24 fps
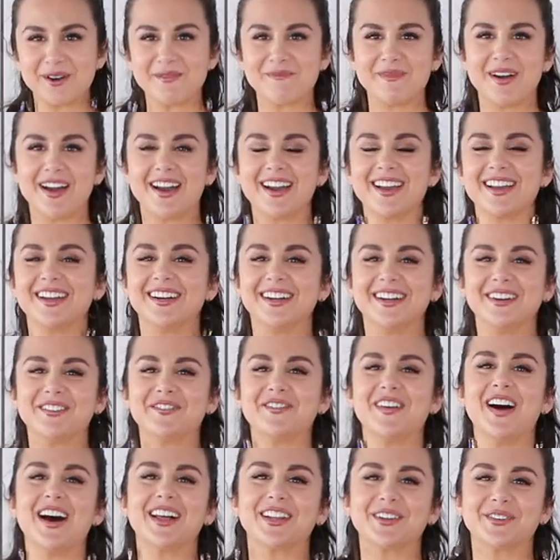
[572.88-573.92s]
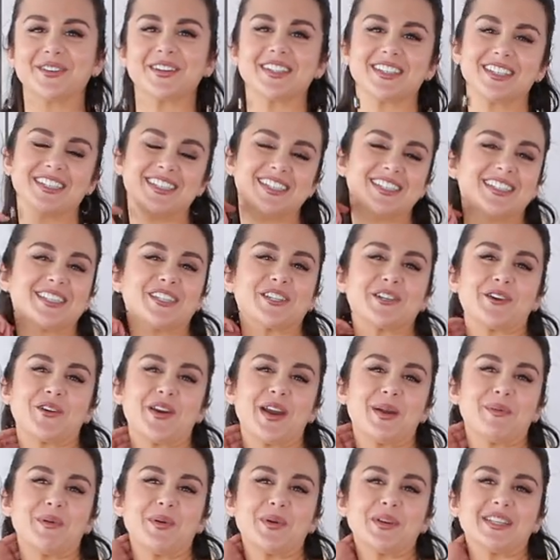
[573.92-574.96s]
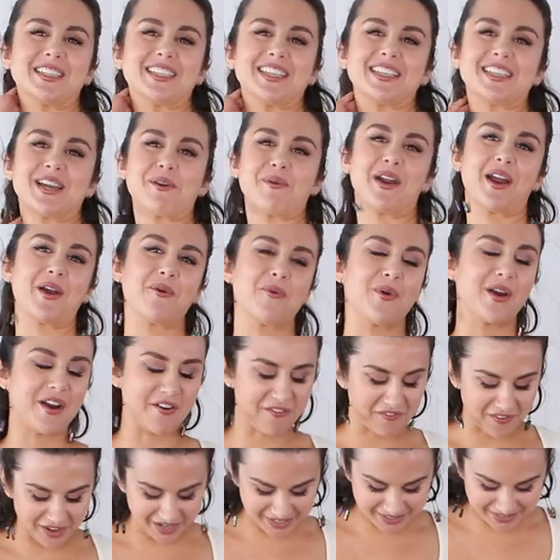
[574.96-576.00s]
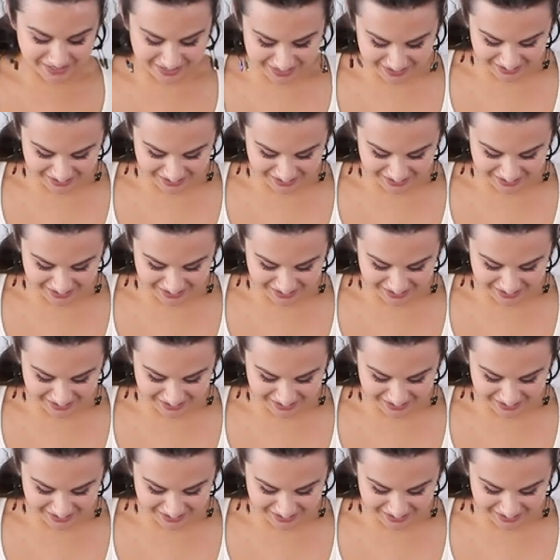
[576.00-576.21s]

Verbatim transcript: of my uh, followers on Instagram always says that when I wear fancy